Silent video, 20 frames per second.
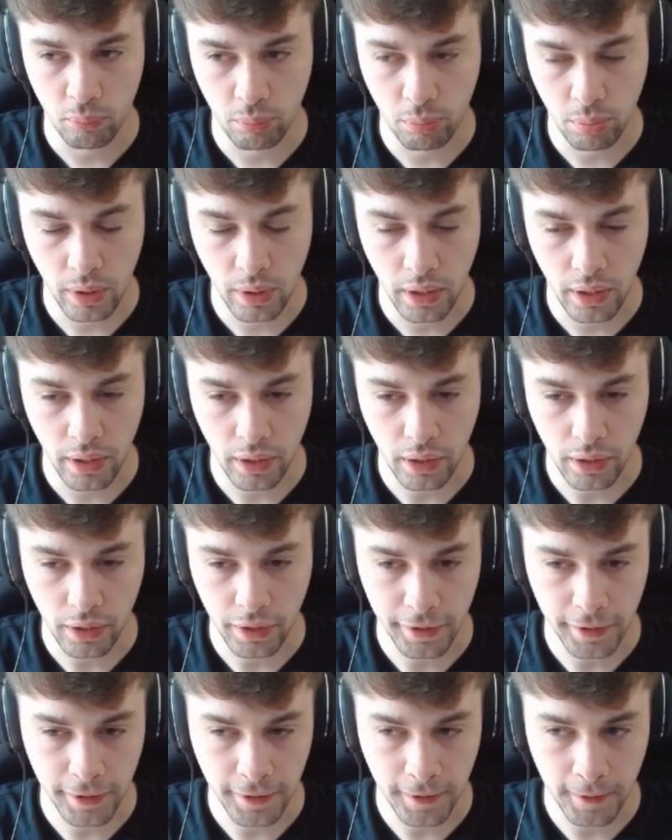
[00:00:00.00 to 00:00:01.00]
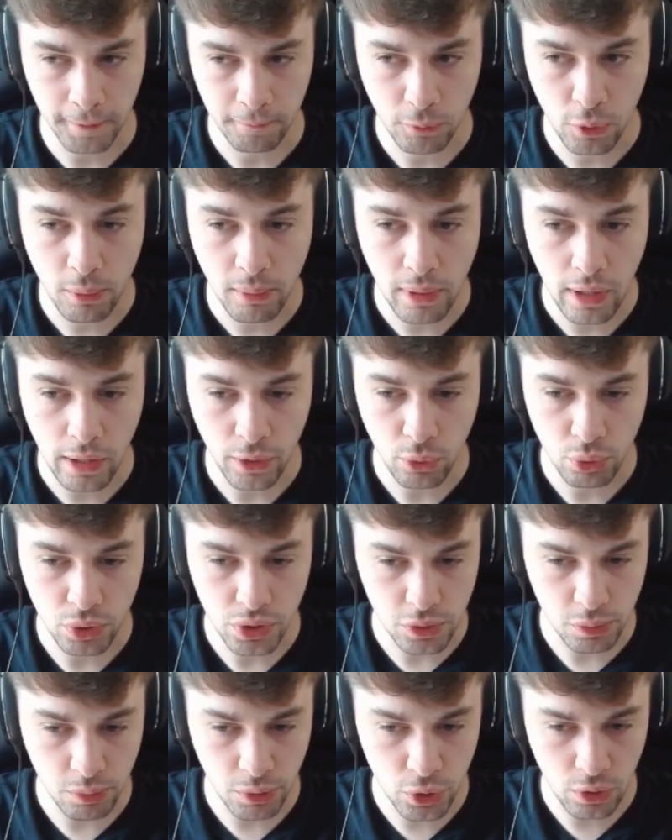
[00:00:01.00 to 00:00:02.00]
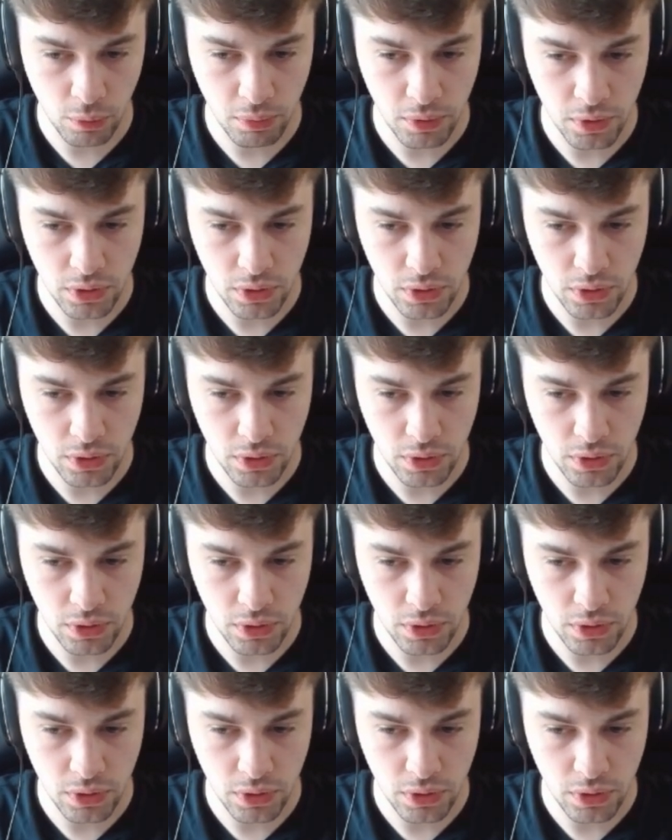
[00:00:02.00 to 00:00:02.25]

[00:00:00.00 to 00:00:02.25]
playing normally, which is bishop